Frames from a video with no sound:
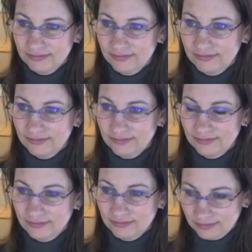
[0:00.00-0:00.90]

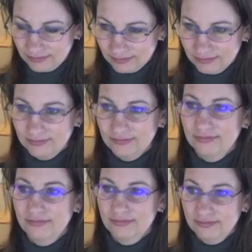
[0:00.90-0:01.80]

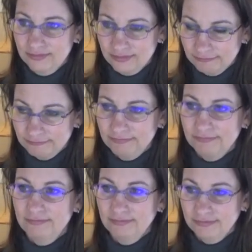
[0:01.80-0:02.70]

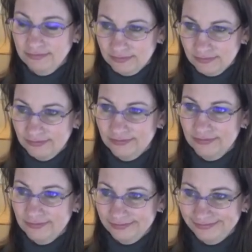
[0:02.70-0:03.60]

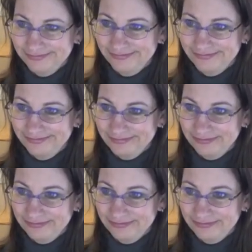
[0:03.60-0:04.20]
This person isn't speaking.